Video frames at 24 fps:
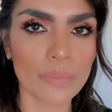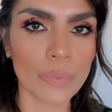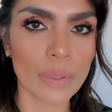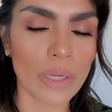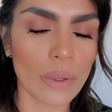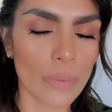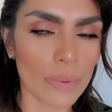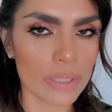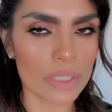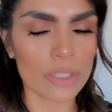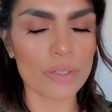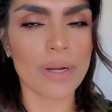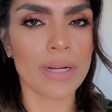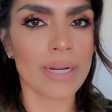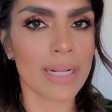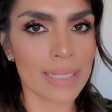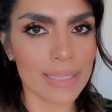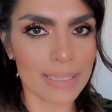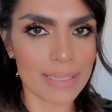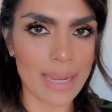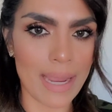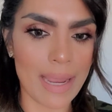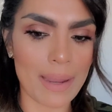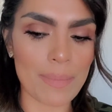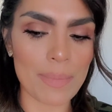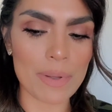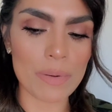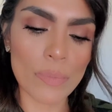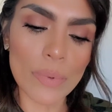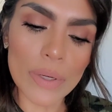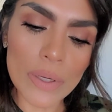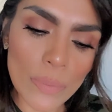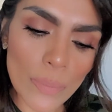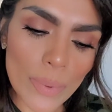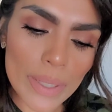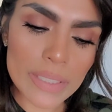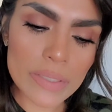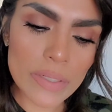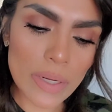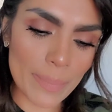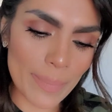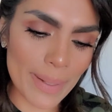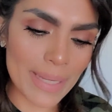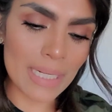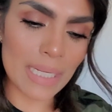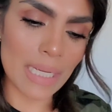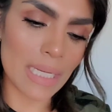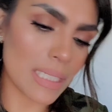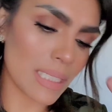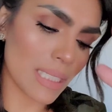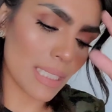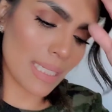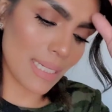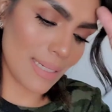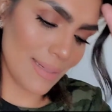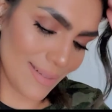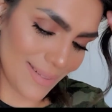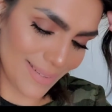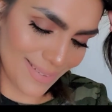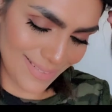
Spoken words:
we know what to try next time and we don't waste our pennies.